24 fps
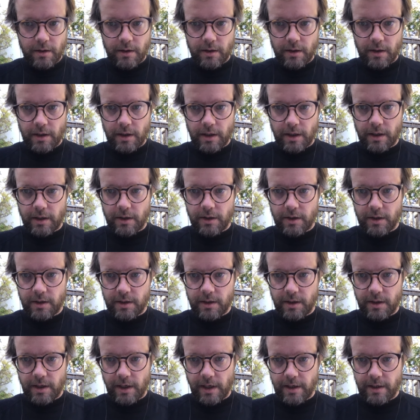Again, just
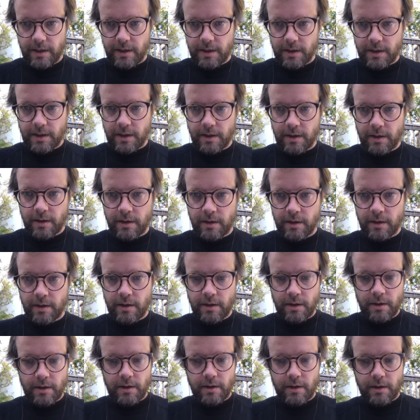a test.
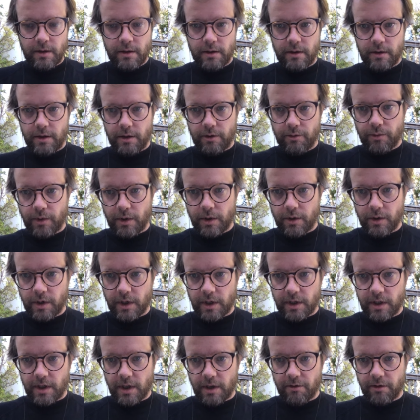See if we
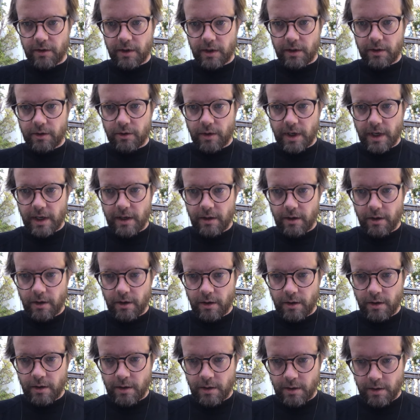connected everything
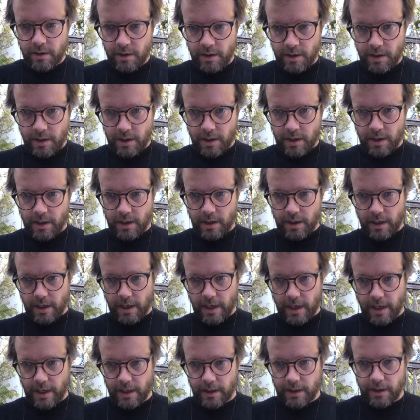together.
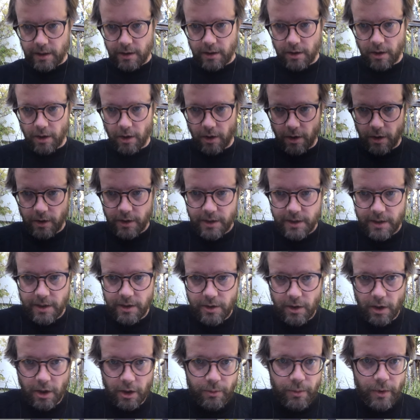And it logs this
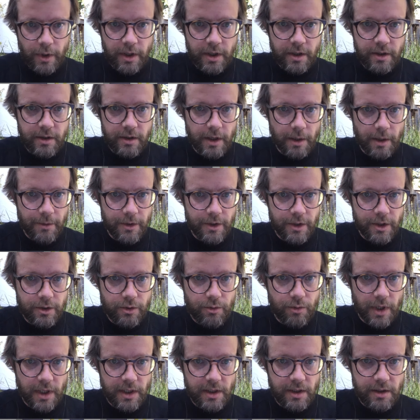artwork that we just
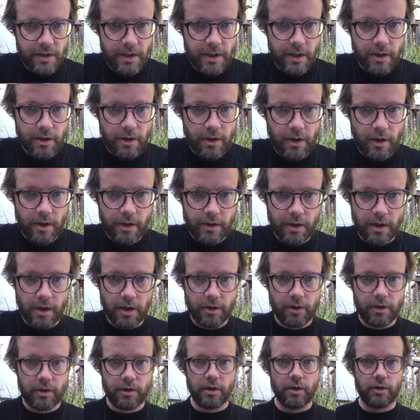created here on
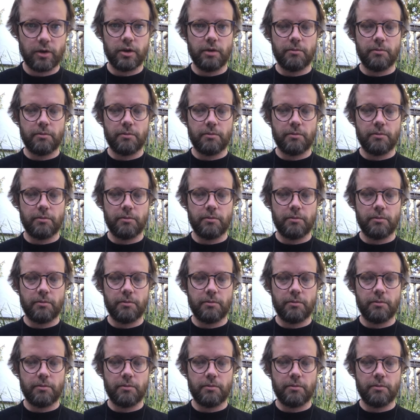our local